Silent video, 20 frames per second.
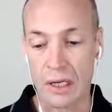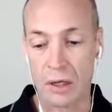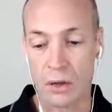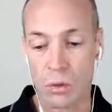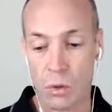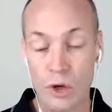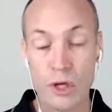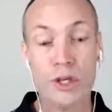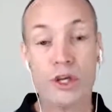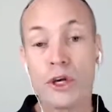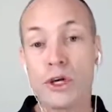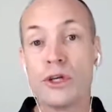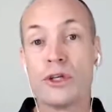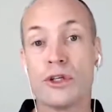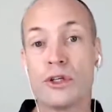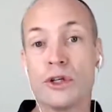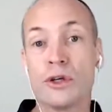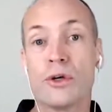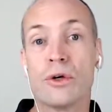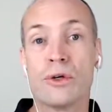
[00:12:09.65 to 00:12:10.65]
What you can
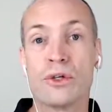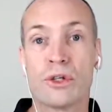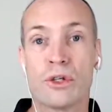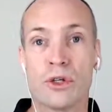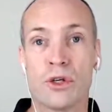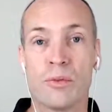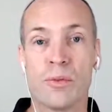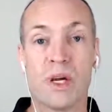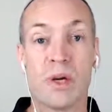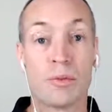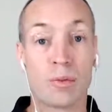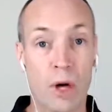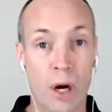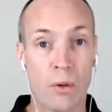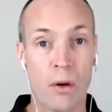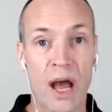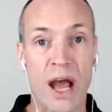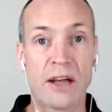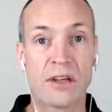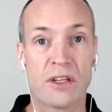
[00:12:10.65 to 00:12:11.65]
do to be
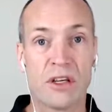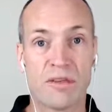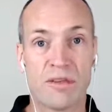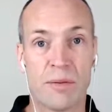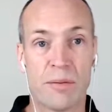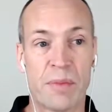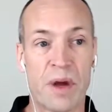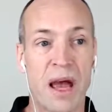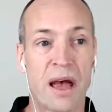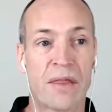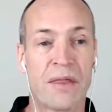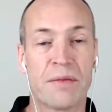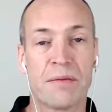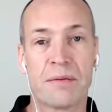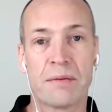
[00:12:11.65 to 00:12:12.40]
proactive about